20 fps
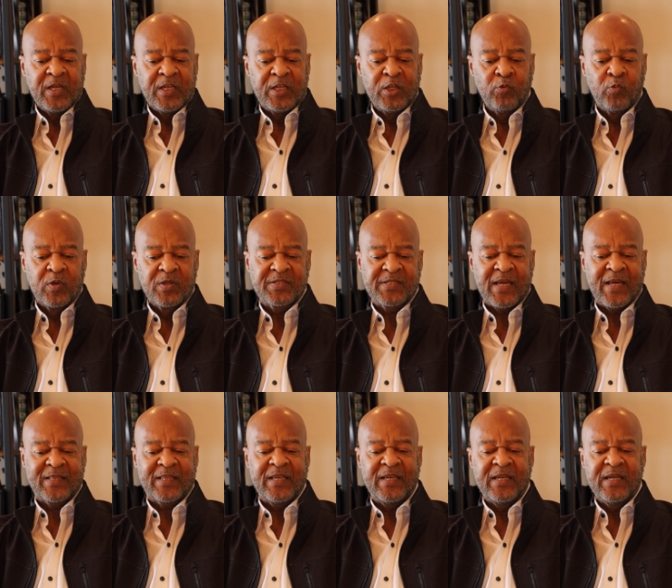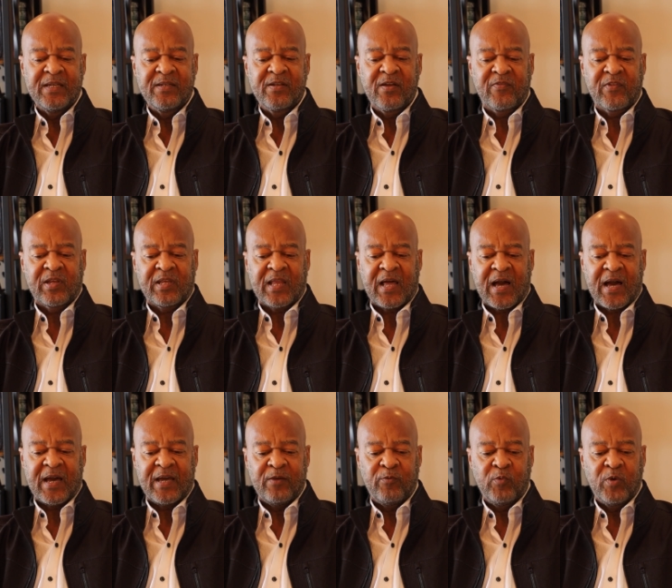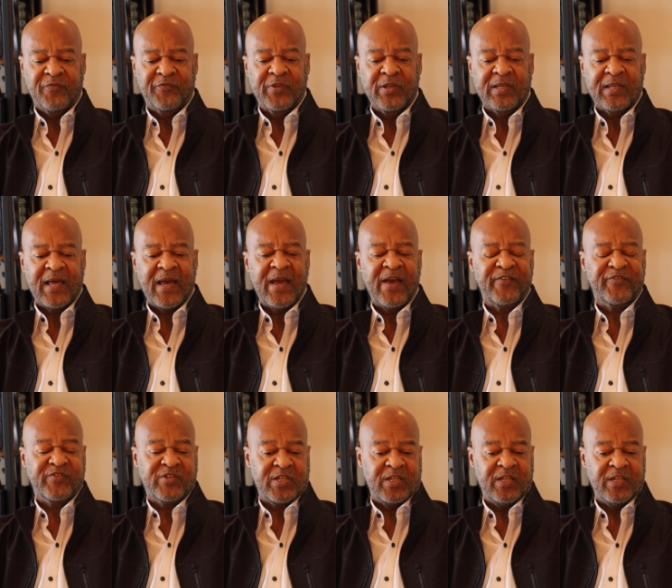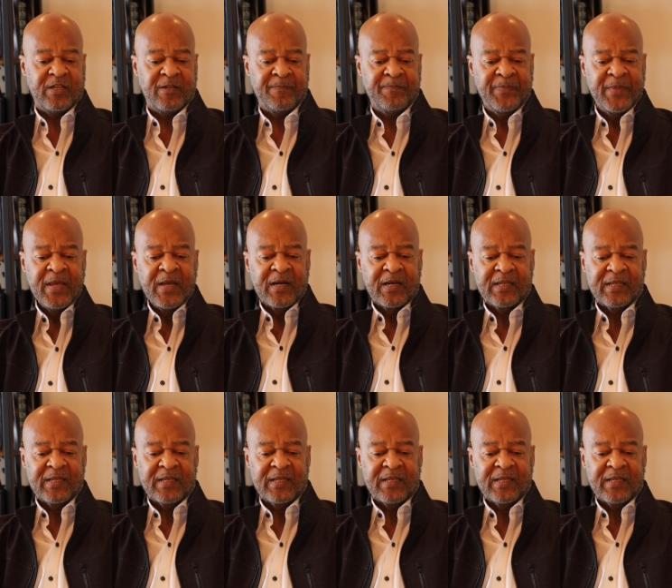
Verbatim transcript: He was at the end of the line with the last team.